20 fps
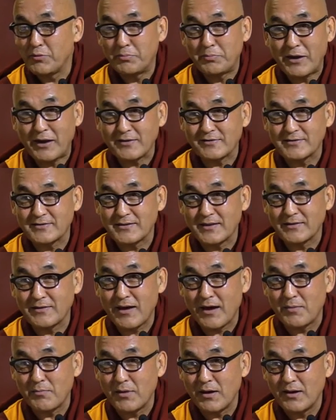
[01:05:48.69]
practice the
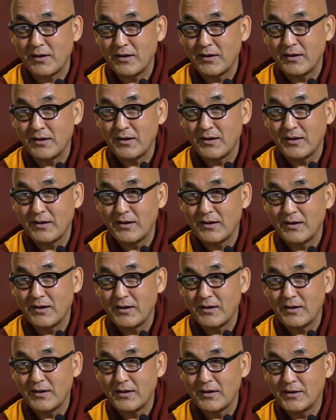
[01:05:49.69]
Dharma
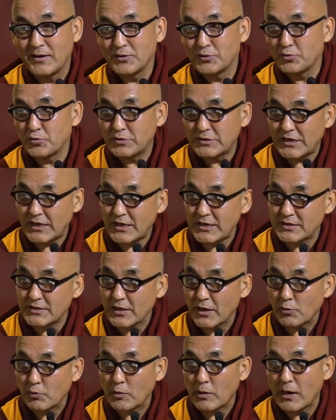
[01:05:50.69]
to change
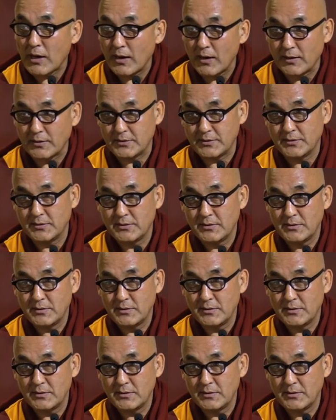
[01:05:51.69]
our heart,